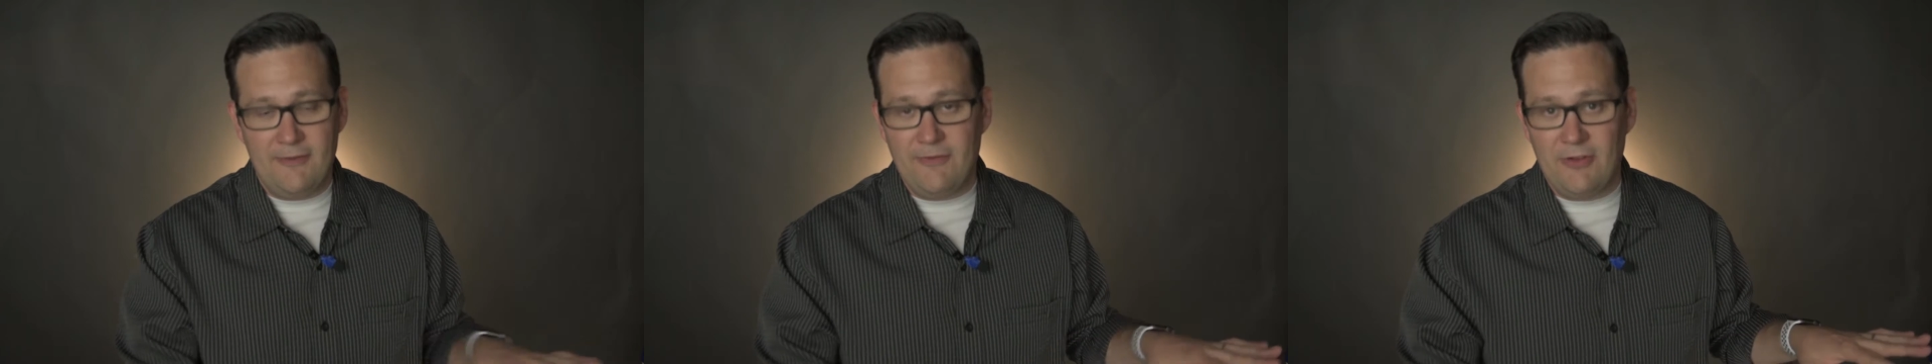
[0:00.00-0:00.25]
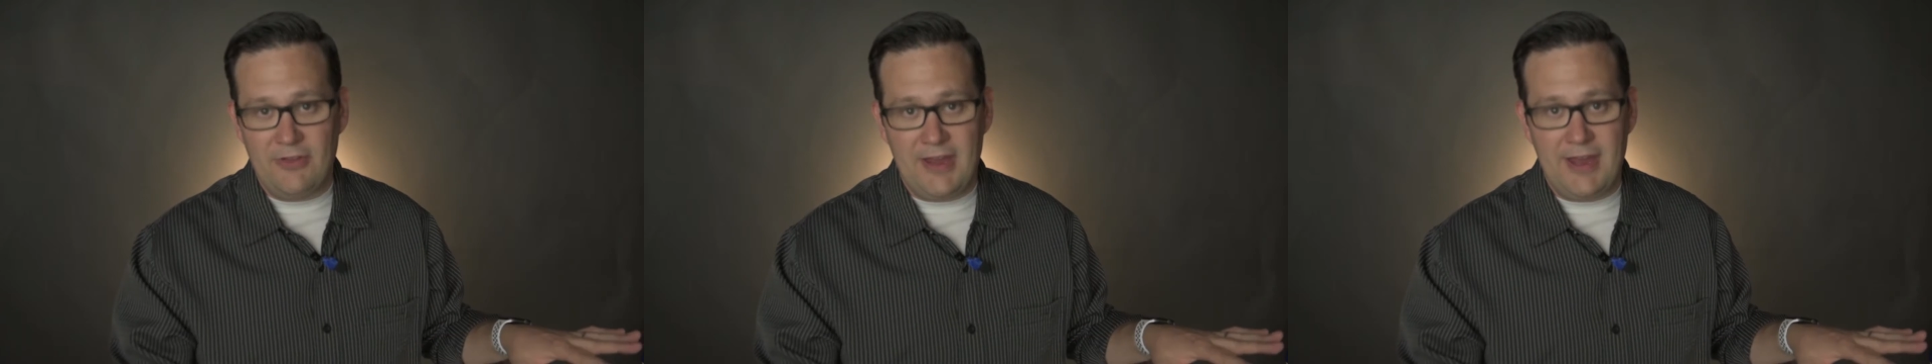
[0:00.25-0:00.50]

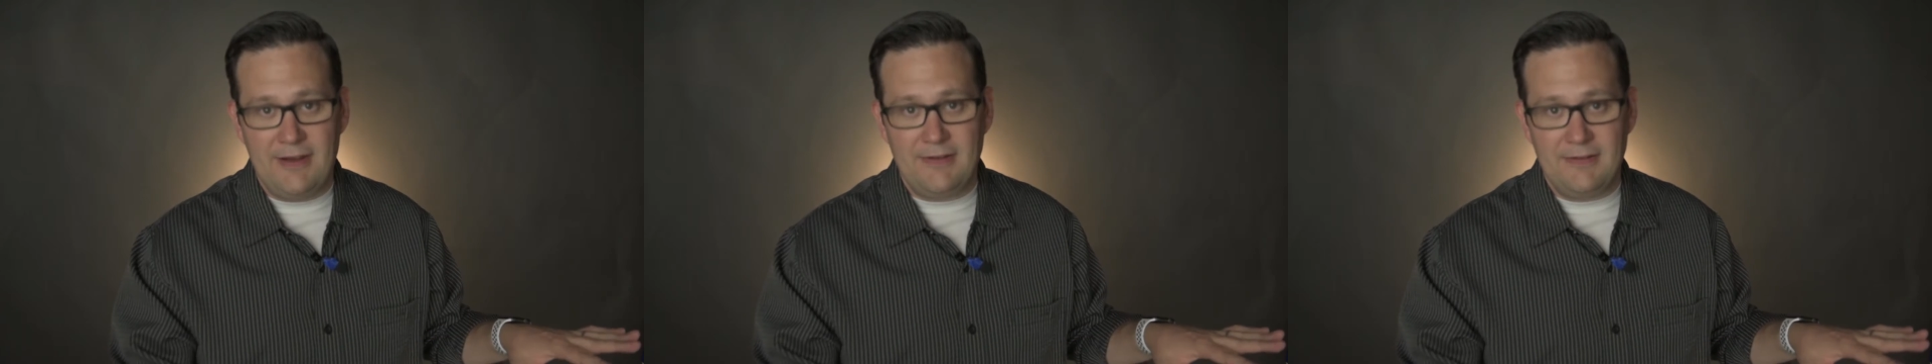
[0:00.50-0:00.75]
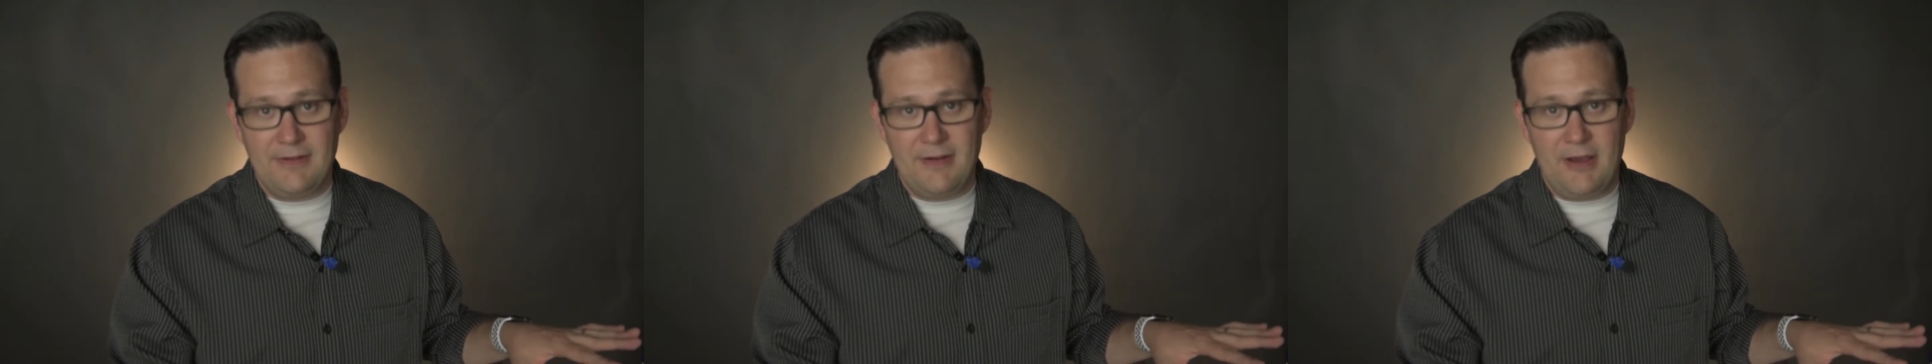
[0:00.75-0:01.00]
for that
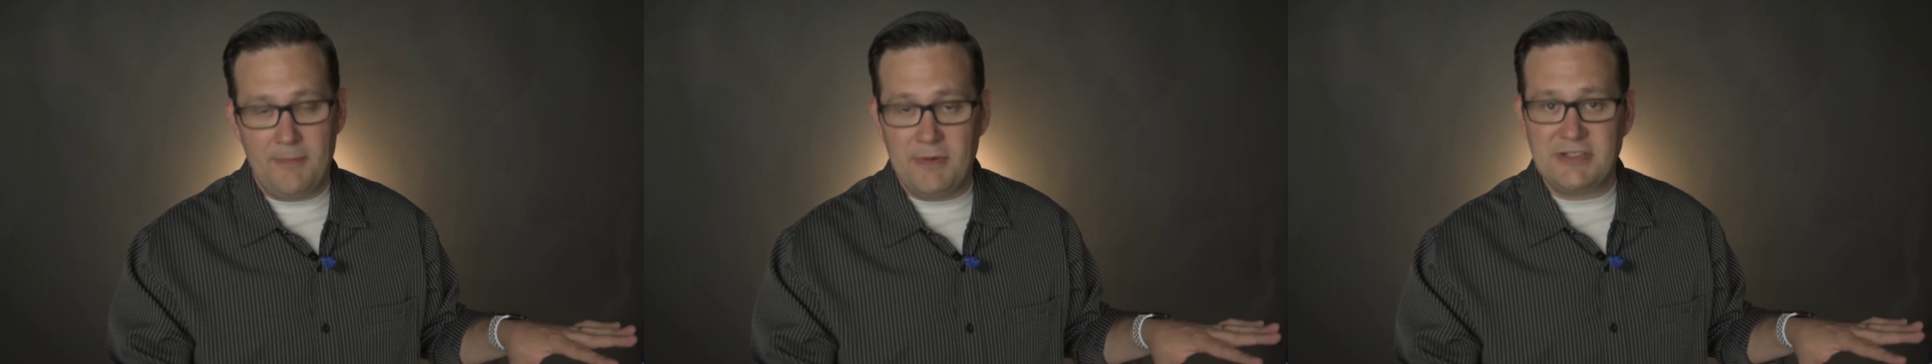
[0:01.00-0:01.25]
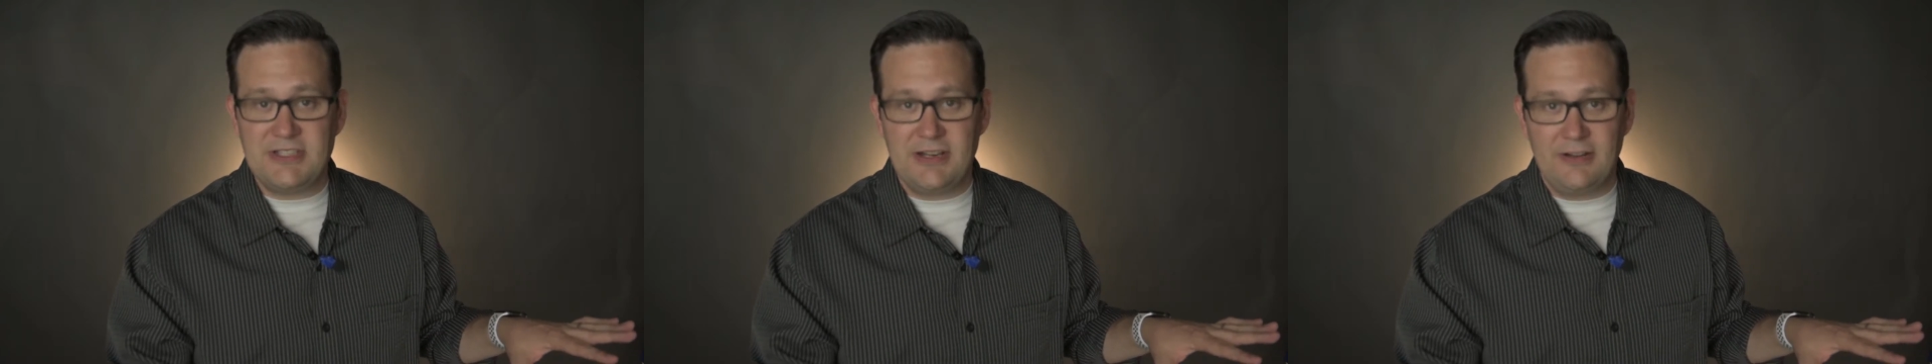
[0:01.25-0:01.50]

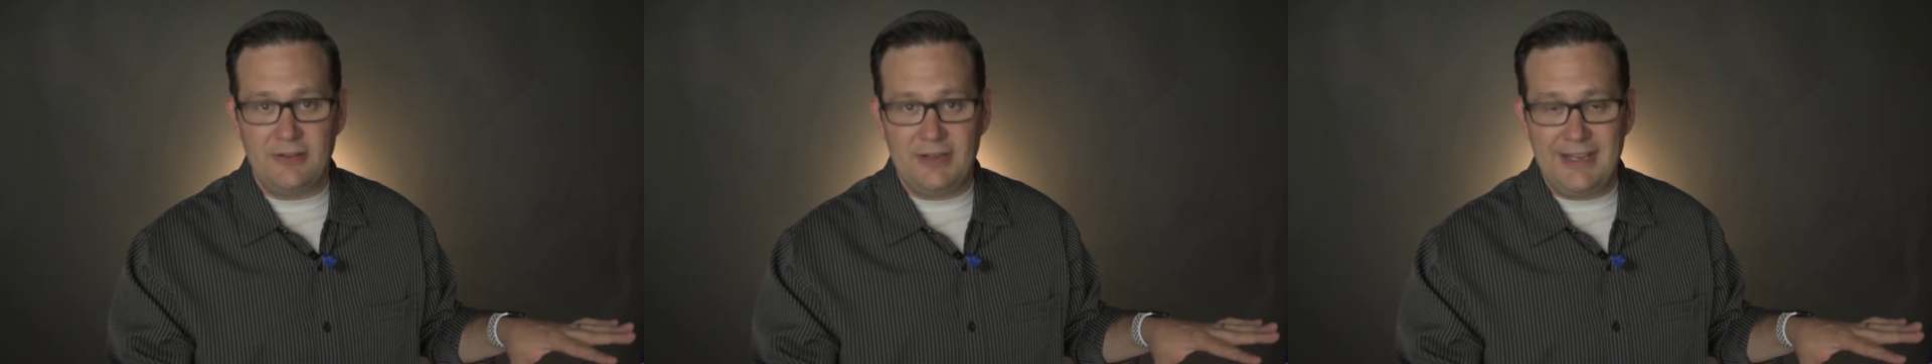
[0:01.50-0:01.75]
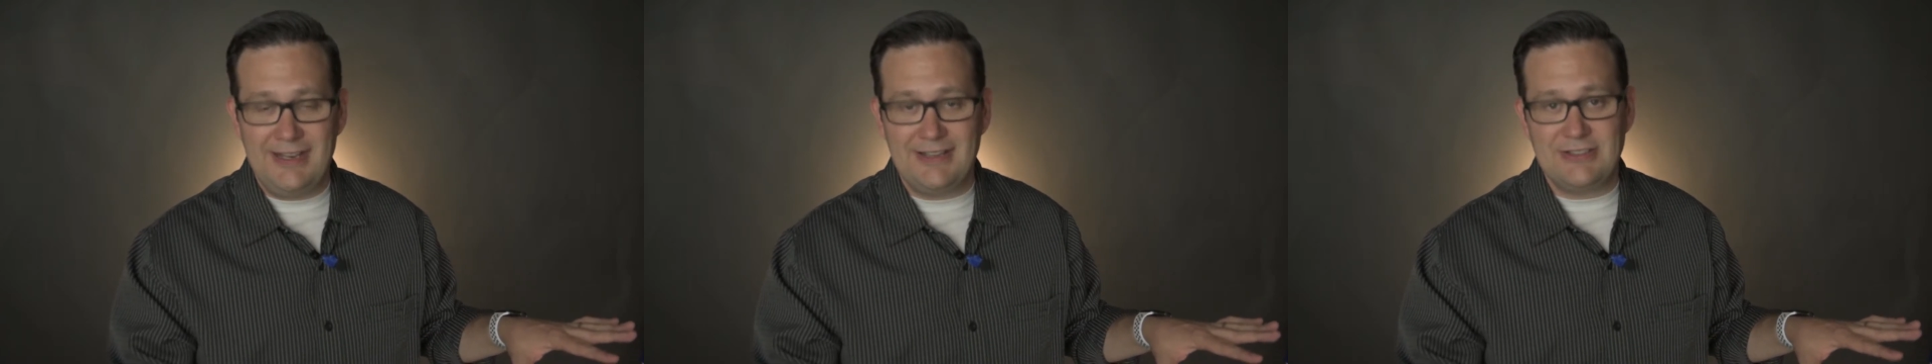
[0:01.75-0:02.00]
particular
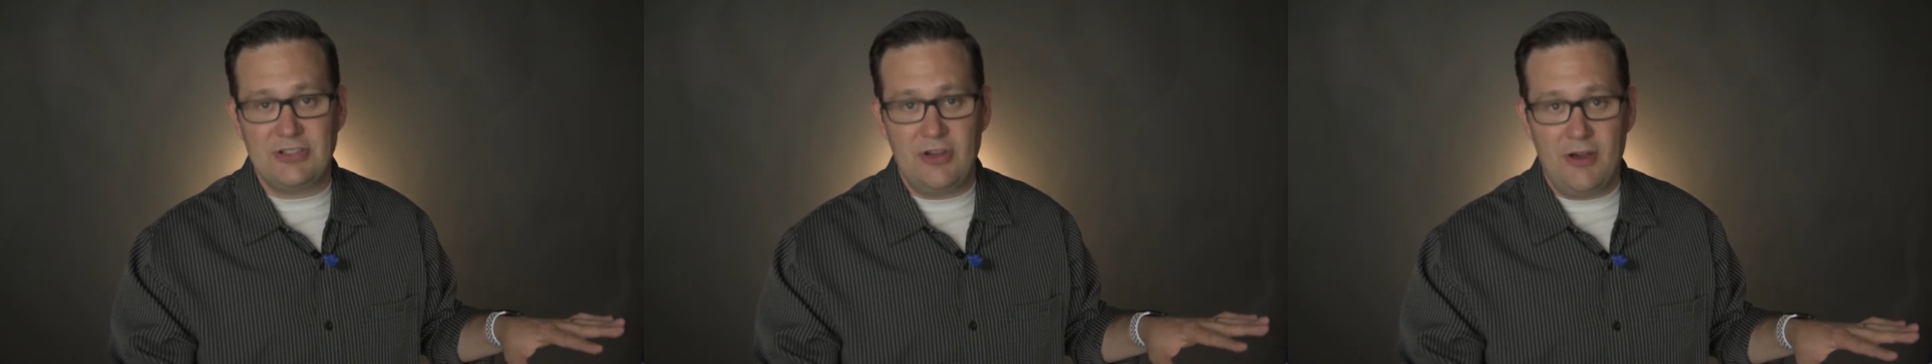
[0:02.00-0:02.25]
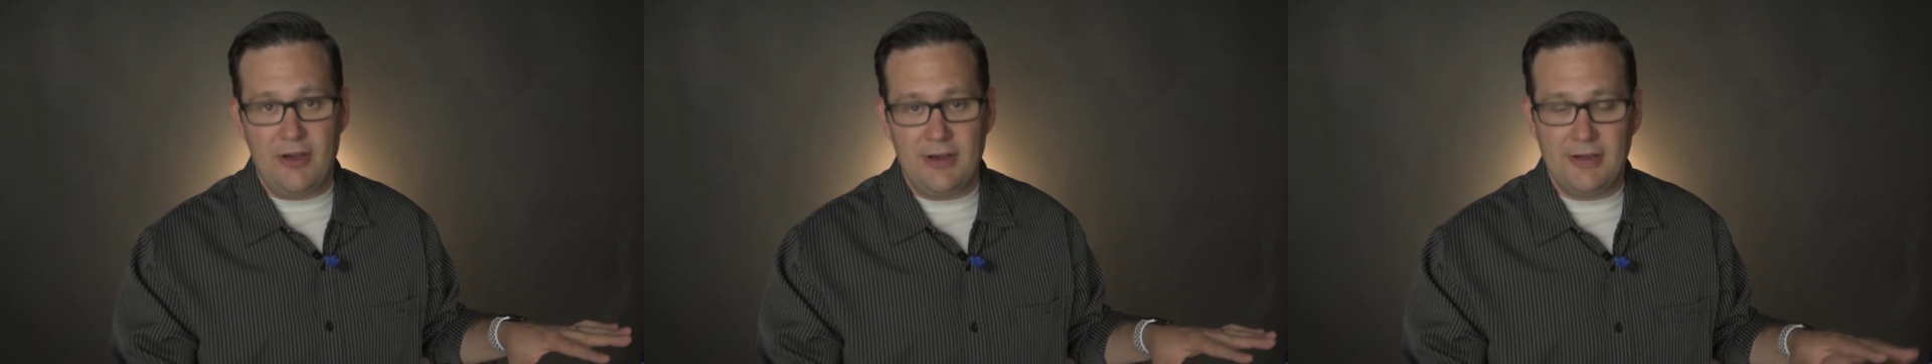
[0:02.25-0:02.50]
need is
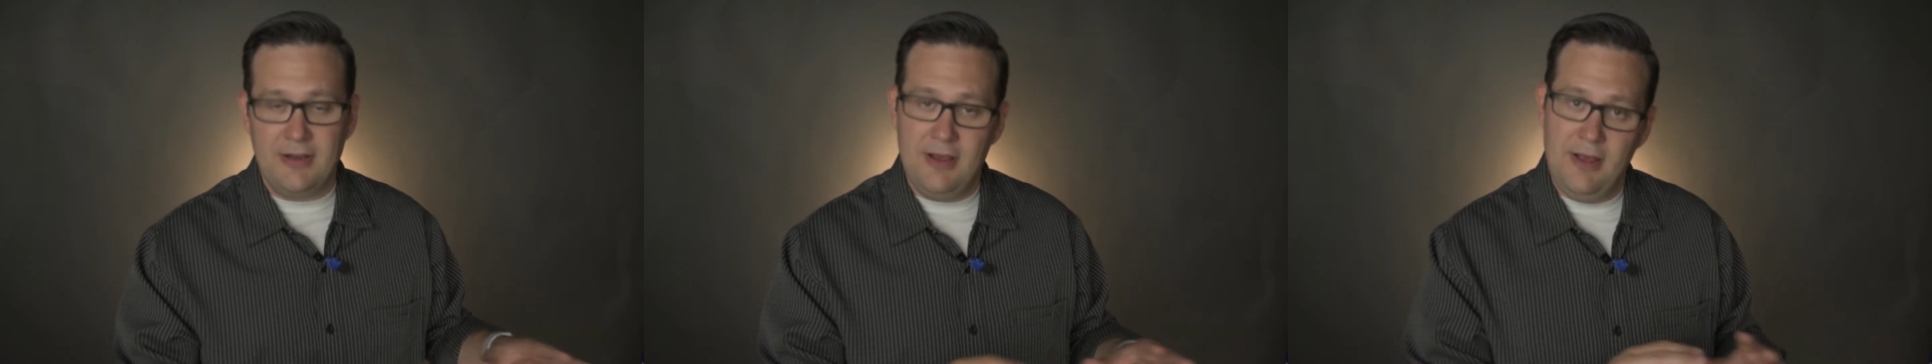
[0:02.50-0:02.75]
gone.